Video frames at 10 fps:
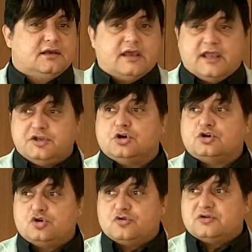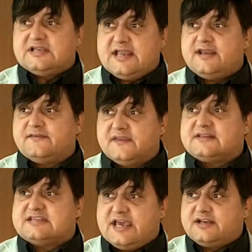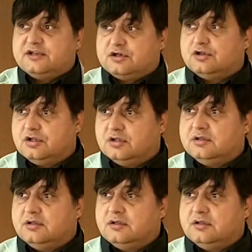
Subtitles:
and you'll create the technical